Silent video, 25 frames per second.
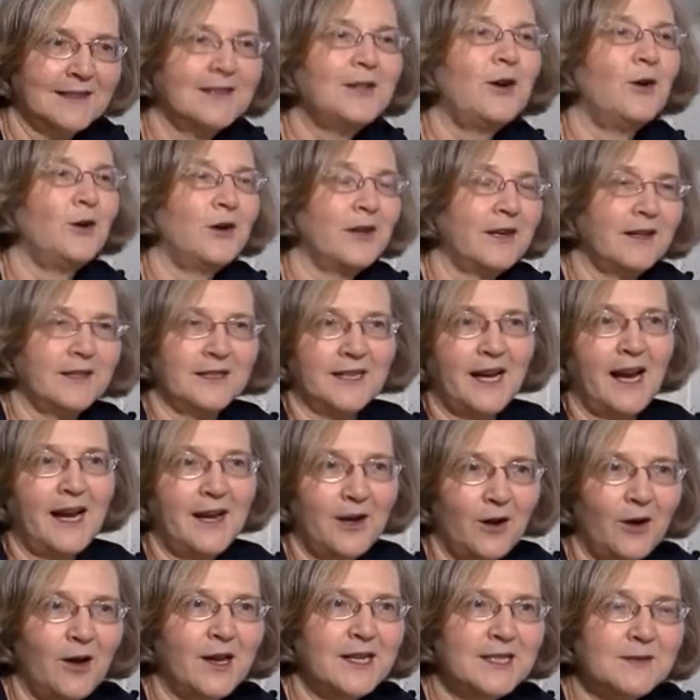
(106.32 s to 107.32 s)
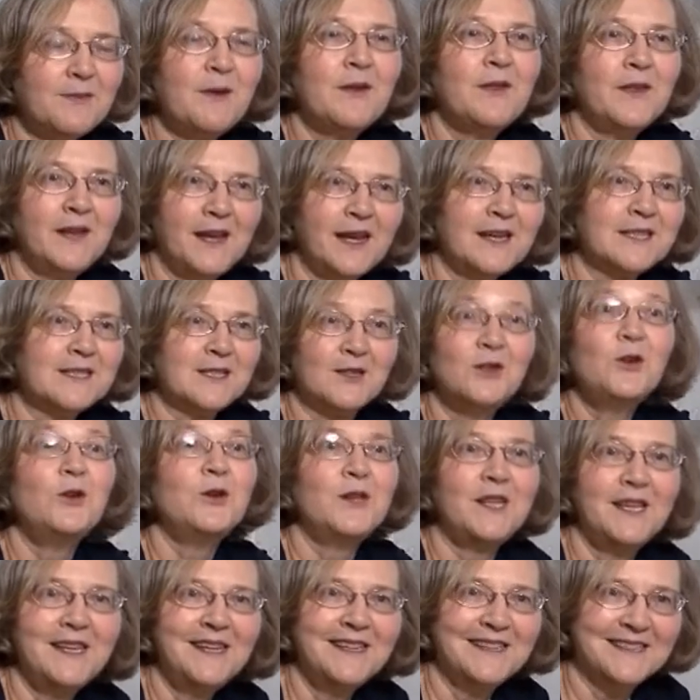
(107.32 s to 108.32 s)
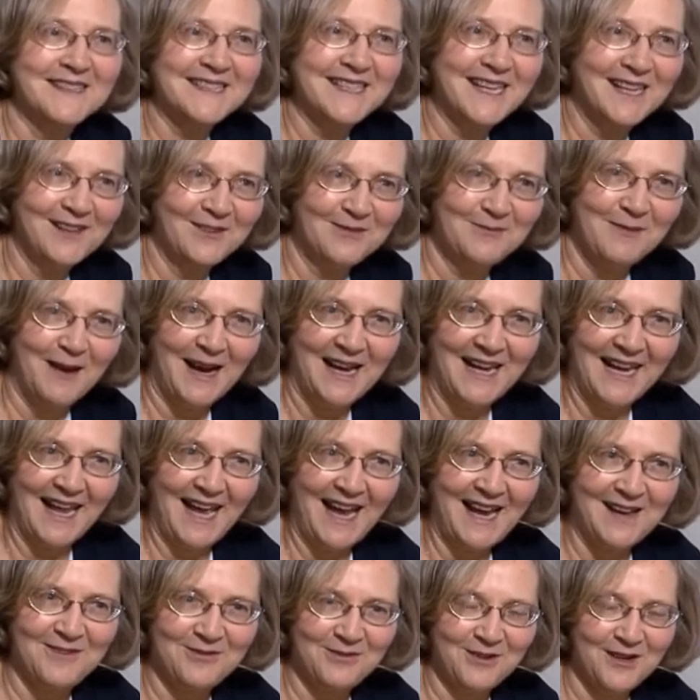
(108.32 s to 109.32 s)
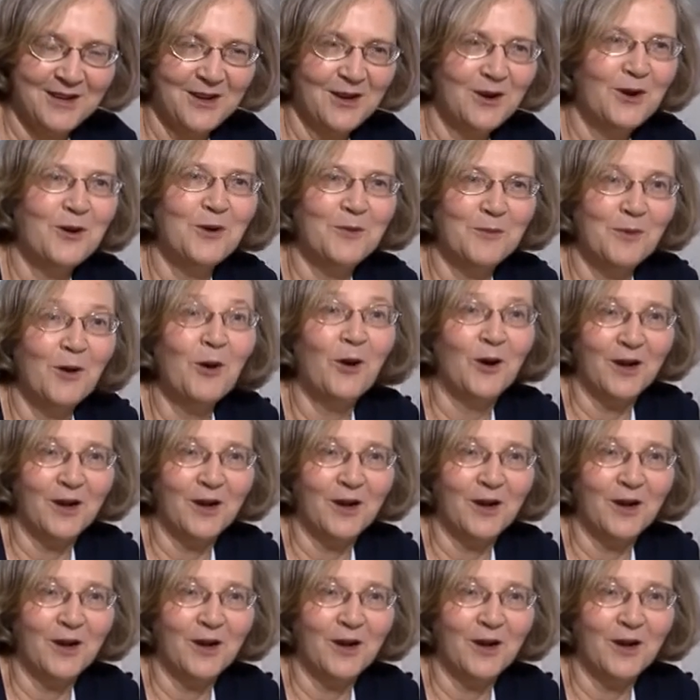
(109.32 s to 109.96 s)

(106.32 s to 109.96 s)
And, you know, little did I know I'd spend the next thirty years of my life or